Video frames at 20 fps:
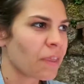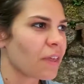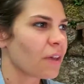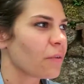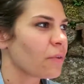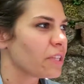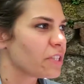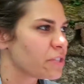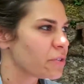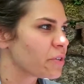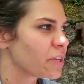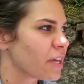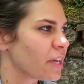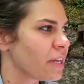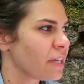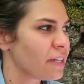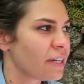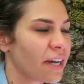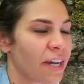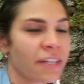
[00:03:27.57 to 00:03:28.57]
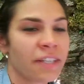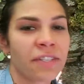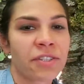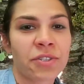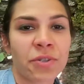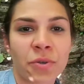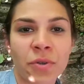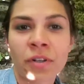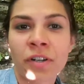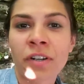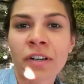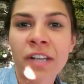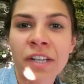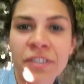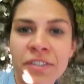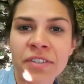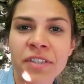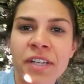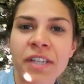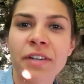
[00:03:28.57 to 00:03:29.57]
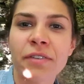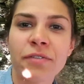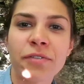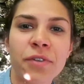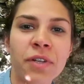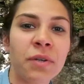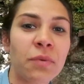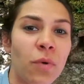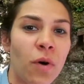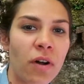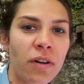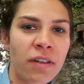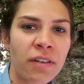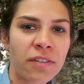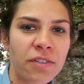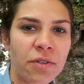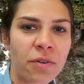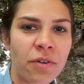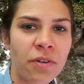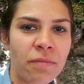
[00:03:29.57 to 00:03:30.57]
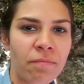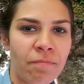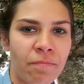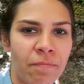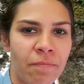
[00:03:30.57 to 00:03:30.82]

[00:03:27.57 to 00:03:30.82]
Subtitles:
We took a guided tour earlier today, a free walking tour.